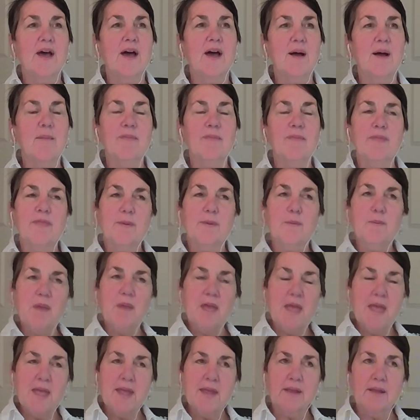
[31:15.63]
The
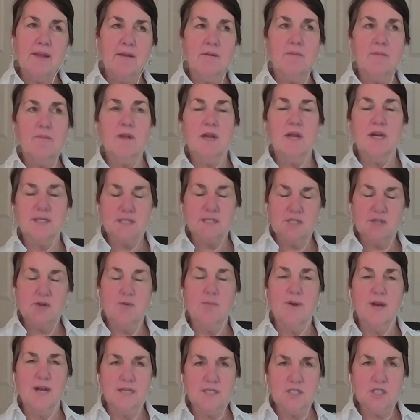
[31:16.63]
bank, not
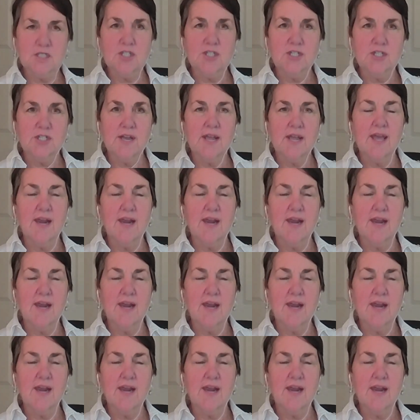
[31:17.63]
so much.